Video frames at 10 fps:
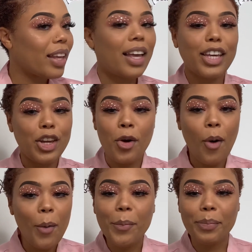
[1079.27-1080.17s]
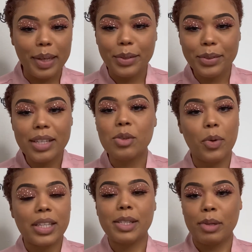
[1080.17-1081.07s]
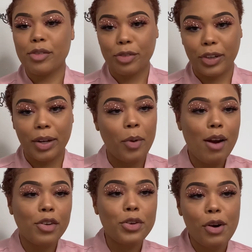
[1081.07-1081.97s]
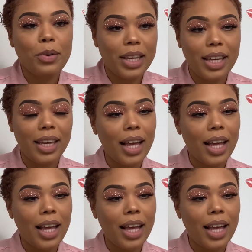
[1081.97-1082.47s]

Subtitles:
Your whole meal is going to be free. Wherever you go to eat,